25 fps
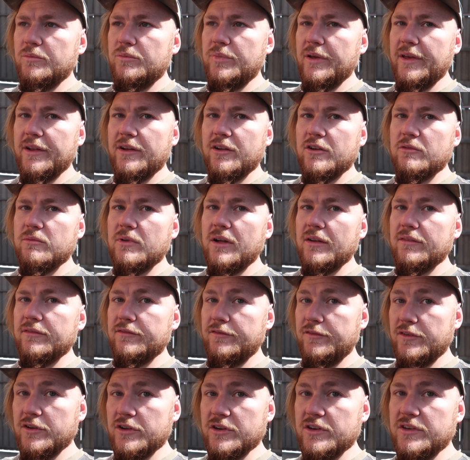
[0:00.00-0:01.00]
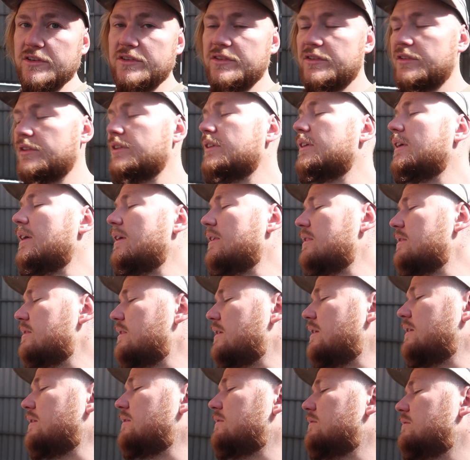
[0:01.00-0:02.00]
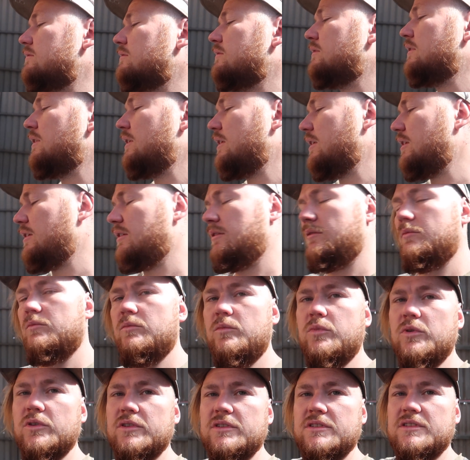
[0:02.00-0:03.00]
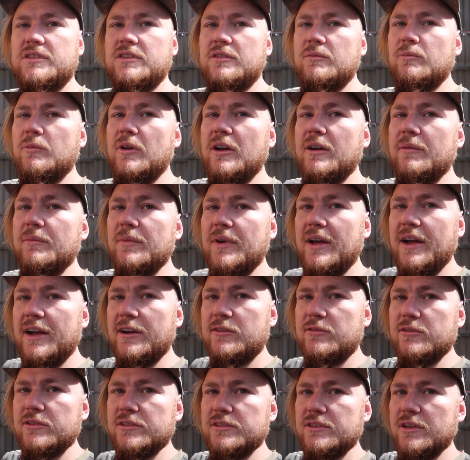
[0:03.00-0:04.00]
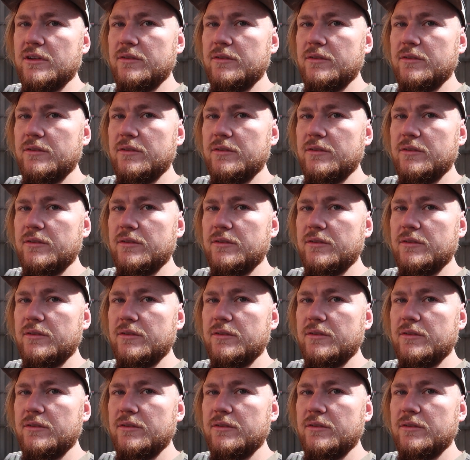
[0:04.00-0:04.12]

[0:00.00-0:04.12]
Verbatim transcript: peno run first and then put some um, arc rods